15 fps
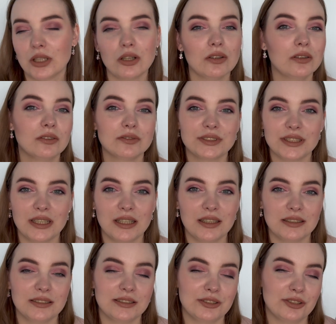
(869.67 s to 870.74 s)
all of the
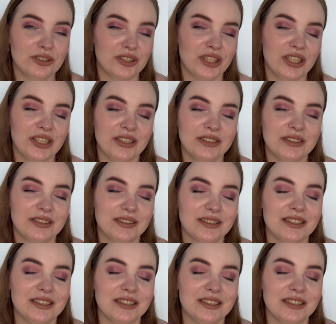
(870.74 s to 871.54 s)
other shades